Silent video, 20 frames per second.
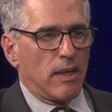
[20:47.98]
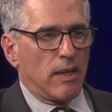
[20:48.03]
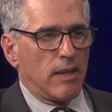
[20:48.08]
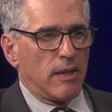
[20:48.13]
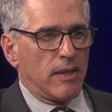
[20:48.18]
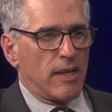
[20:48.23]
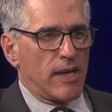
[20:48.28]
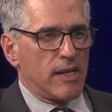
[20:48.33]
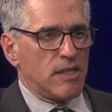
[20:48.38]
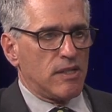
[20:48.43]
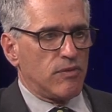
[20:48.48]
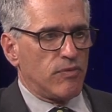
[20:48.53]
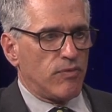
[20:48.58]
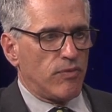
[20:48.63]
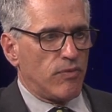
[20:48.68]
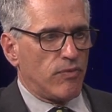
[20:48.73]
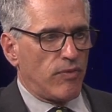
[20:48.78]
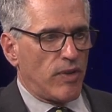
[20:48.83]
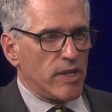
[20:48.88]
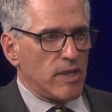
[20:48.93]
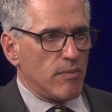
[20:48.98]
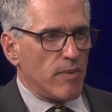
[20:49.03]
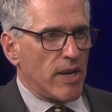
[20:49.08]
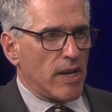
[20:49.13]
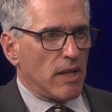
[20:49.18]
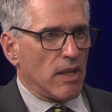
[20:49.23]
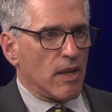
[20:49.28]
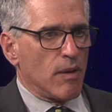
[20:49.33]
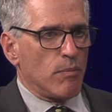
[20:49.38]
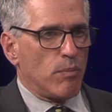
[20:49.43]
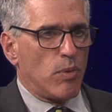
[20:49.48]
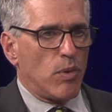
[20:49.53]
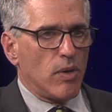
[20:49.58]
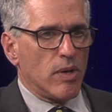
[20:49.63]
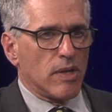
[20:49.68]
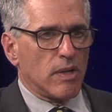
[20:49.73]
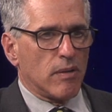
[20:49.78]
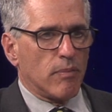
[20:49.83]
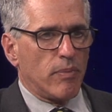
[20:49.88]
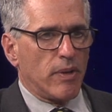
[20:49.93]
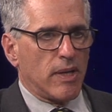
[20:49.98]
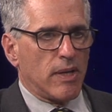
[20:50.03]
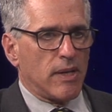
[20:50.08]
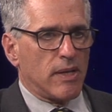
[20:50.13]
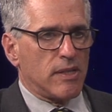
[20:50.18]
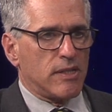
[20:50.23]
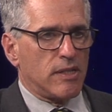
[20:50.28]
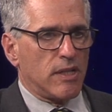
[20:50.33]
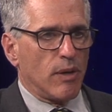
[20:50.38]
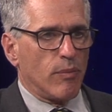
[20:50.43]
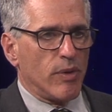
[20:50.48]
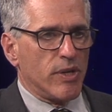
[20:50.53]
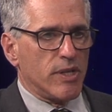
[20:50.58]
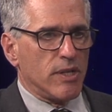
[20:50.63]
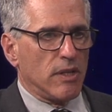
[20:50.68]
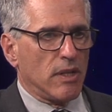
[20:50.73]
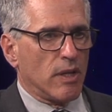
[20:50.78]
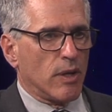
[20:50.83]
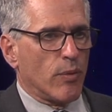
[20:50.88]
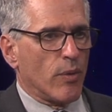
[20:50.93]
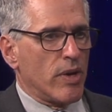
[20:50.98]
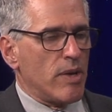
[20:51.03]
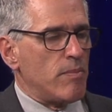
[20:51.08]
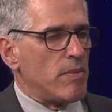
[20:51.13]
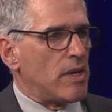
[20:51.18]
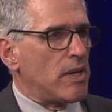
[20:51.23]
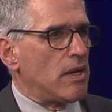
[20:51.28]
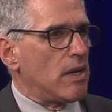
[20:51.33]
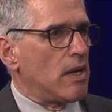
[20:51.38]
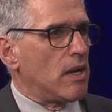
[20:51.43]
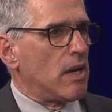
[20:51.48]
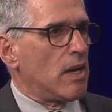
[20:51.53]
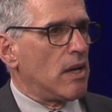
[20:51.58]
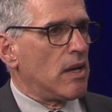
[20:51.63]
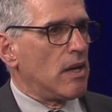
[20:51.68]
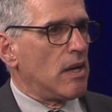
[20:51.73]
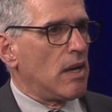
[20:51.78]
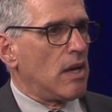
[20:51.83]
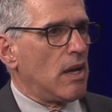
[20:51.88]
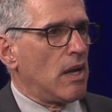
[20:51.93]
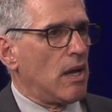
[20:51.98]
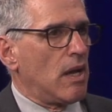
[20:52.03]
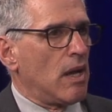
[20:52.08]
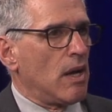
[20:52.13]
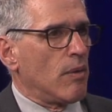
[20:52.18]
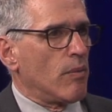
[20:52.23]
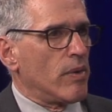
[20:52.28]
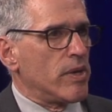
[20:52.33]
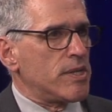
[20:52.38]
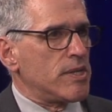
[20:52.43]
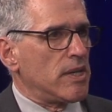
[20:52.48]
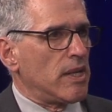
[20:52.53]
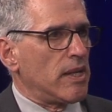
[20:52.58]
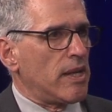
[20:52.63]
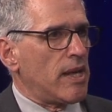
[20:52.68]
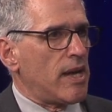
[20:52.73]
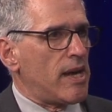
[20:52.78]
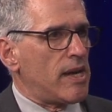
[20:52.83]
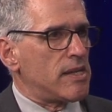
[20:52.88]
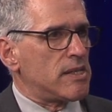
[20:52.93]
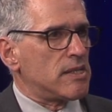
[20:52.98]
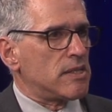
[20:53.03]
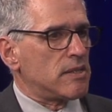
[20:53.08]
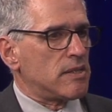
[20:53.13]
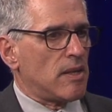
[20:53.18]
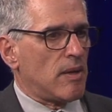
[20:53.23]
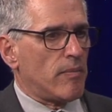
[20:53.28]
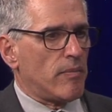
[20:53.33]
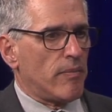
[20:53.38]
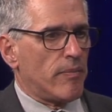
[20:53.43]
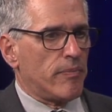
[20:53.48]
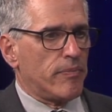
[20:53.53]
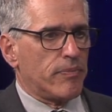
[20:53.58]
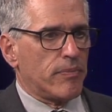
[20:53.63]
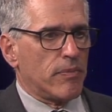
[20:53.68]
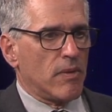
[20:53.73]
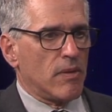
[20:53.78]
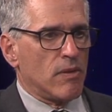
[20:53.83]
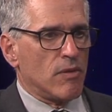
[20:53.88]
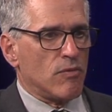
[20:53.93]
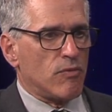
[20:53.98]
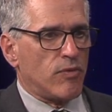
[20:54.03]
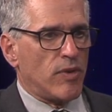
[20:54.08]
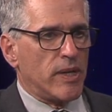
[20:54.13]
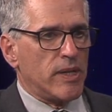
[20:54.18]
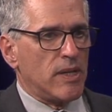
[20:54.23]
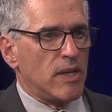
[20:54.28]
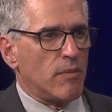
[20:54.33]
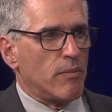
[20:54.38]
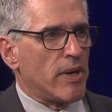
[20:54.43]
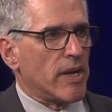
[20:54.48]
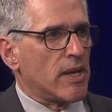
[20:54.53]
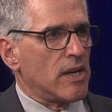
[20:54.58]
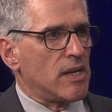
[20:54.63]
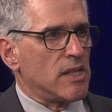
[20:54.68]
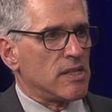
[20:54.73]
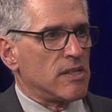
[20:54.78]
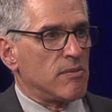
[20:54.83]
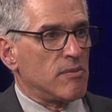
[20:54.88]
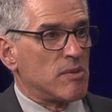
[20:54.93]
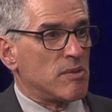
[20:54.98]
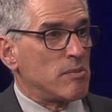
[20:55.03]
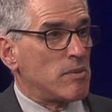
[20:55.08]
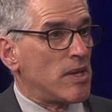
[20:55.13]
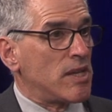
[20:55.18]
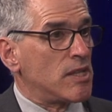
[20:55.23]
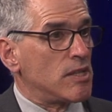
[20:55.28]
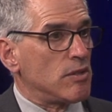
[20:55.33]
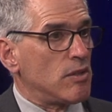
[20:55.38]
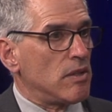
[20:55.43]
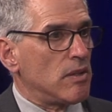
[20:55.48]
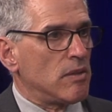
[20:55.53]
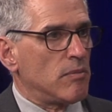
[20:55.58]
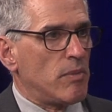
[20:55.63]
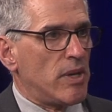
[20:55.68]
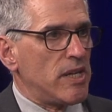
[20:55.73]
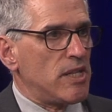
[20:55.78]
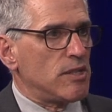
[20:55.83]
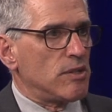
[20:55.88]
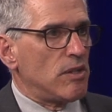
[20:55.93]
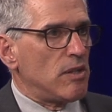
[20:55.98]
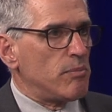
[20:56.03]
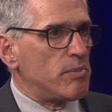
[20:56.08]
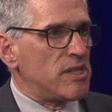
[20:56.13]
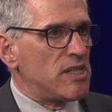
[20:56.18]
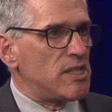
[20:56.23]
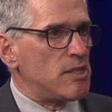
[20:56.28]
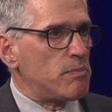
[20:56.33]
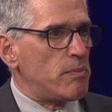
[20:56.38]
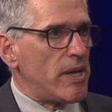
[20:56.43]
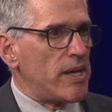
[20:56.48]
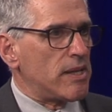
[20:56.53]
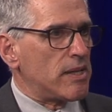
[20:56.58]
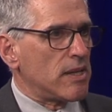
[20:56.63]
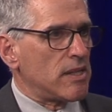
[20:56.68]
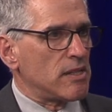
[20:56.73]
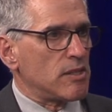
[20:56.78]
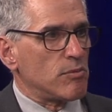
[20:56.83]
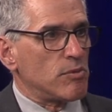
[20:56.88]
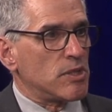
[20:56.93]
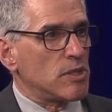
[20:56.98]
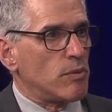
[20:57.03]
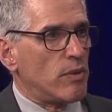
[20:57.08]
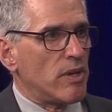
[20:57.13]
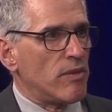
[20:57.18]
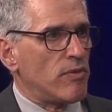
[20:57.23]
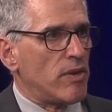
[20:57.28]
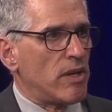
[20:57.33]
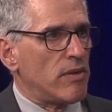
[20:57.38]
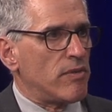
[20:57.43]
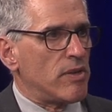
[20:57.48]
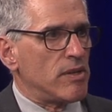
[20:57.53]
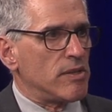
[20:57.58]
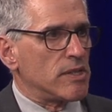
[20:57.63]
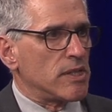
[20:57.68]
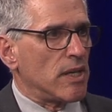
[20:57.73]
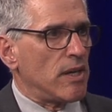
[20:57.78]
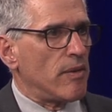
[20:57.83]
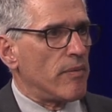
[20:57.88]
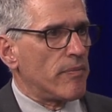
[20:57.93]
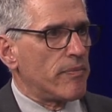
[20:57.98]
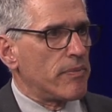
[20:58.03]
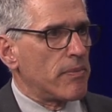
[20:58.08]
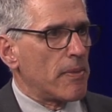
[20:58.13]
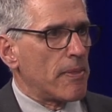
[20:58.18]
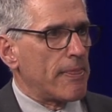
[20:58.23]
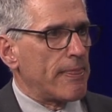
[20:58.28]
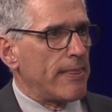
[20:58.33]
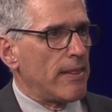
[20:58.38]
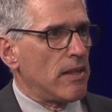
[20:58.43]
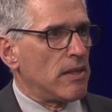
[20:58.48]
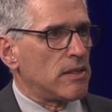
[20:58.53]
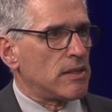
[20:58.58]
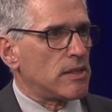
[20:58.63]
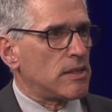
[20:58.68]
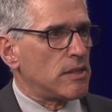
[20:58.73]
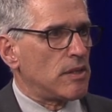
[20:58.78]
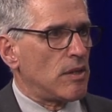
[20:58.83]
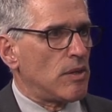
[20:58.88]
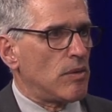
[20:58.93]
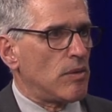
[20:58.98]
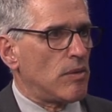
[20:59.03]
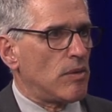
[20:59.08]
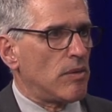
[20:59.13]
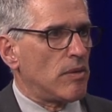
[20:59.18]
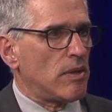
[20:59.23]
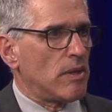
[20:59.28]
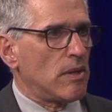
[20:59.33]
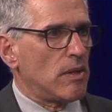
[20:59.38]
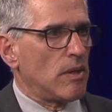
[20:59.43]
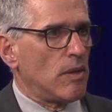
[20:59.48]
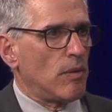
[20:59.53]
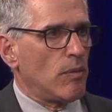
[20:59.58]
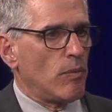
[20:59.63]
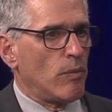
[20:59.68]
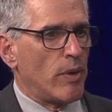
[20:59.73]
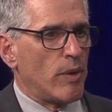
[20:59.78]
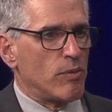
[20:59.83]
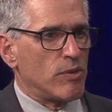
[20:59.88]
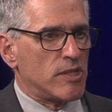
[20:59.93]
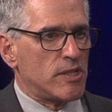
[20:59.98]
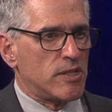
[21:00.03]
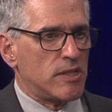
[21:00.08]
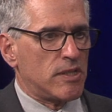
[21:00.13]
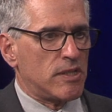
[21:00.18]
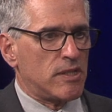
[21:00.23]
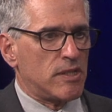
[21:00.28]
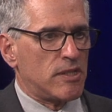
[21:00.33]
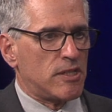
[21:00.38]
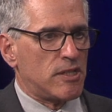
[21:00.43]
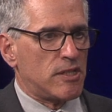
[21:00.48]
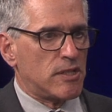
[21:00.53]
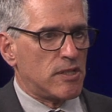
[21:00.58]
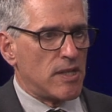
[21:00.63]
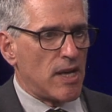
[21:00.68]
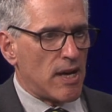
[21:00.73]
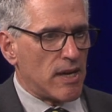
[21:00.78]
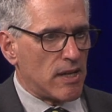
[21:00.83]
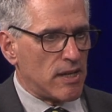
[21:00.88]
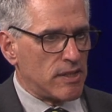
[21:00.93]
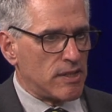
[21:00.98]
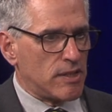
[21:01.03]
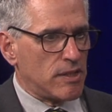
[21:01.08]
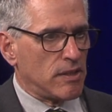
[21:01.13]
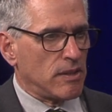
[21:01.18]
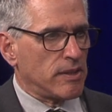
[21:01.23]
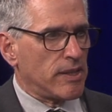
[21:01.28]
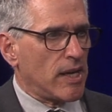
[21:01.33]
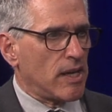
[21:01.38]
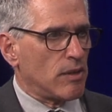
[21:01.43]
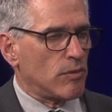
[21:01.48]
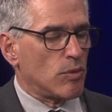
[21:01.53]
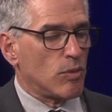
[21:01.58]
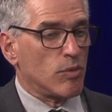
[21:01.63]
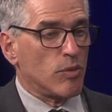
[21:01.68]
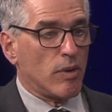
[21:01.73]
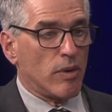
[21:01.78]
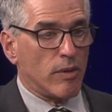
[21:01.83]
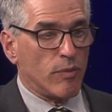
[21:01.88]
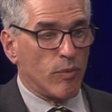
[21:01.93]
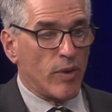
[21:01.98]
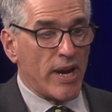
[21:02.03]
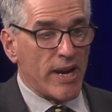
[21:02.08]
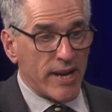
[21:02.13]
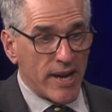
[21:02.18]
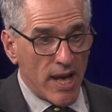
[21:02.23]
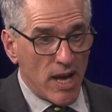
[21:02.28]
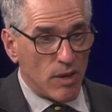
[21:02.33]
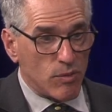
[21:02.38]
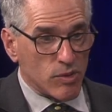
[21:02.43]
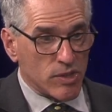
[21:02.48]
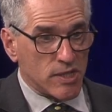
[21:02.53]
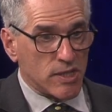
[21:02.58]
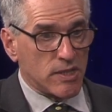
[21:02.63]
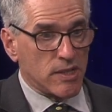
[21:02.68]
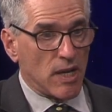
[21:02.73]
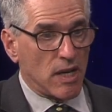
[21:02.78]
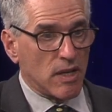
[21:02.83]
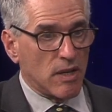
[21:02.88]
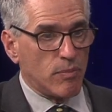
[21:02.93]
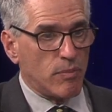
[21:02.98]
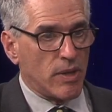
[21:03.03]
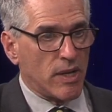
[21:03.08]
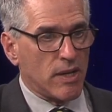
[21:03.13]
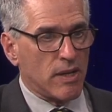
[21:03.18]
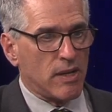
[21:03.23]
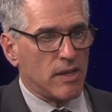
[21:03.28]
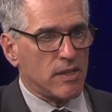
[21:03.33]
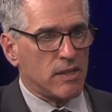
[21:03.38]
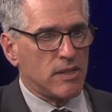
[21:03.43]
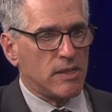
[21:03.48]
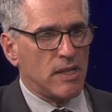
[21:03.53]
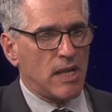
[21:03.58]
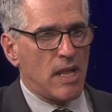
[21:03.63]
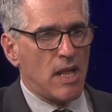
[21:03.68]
That's fundamentally important because the original agreement originally had some funding mechanisms, but all, money's all been spent because it was 25 years ago. So we were stuck until now. We're, right now we're stuck because